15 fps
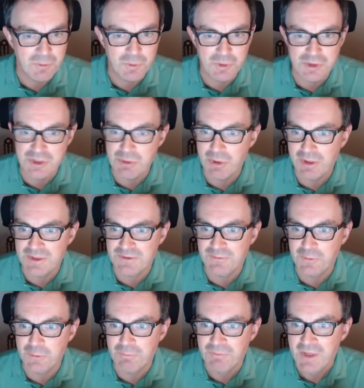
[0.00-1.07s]
What more could you
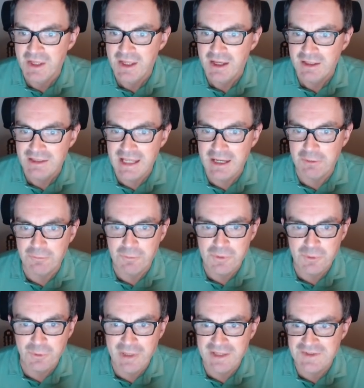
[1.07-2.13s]
ask for? Now,
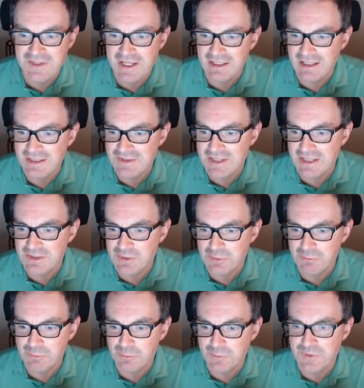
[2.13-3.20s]
with all that said, let's get
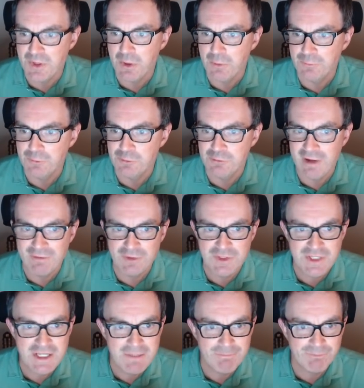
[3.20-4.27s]
to the rules of
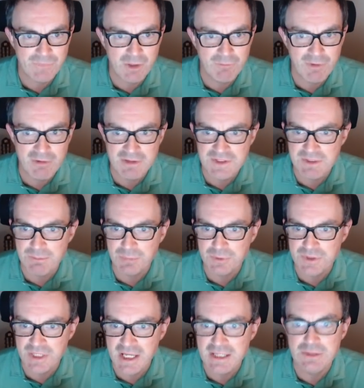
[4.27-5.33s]
gravity. A very
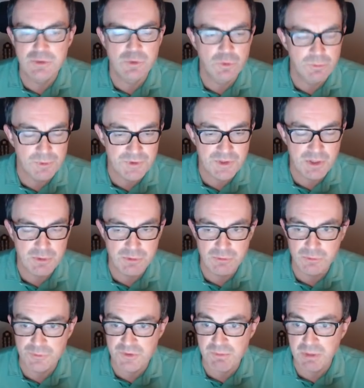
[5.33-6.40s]
simple today. Normal
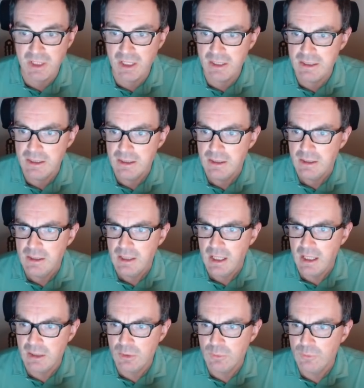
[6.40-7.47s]
Sudoku rules apply
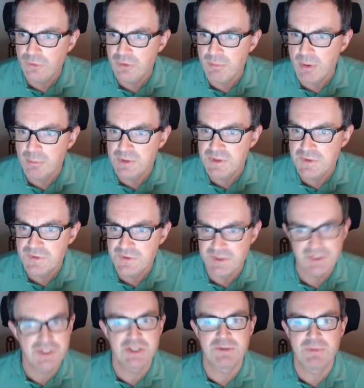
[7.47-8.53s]
along thermometers,
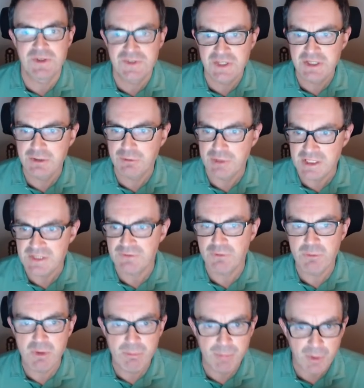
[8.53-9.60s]
digits must increase
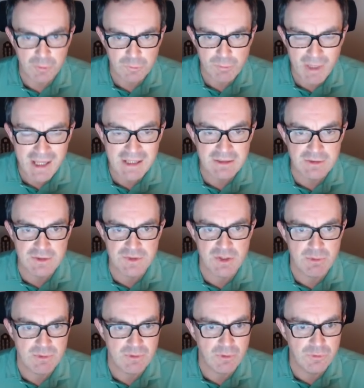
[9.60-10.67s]
from the bulb end.
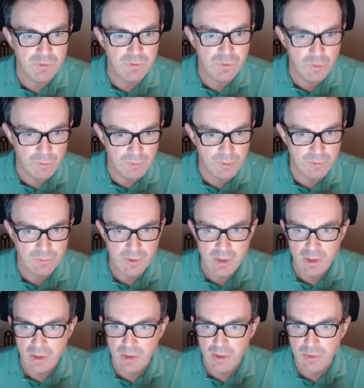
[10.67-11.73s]
So we've got normal
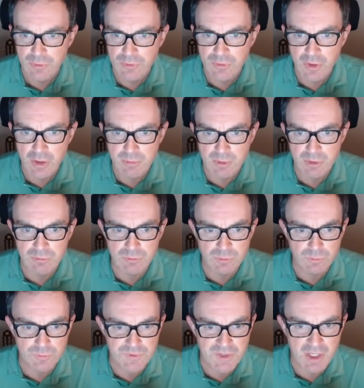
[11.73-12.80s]
thermo
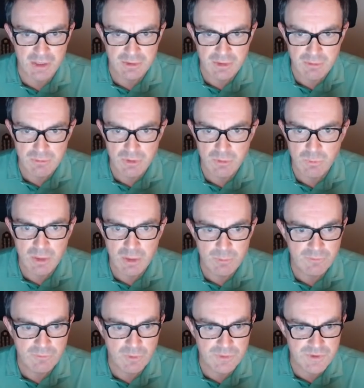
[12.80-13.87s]
rules. I don't know why
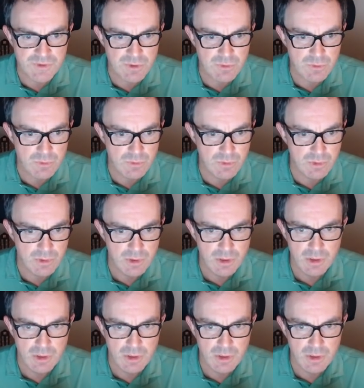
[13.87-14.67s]
we've got two.